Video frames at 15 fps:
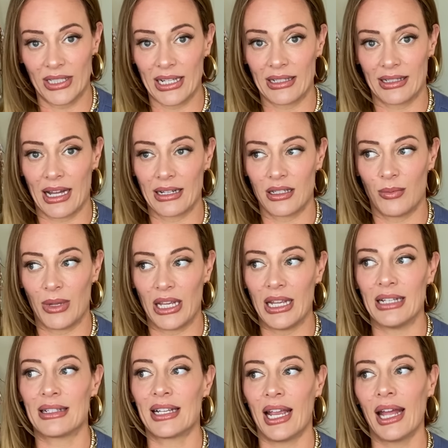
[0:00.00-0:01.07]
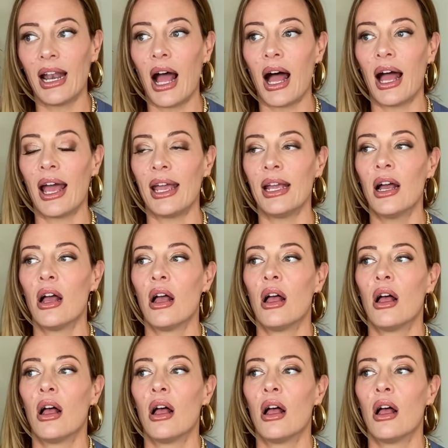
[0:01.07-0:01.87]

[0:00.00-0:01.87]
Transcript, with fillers: says that to me is, can I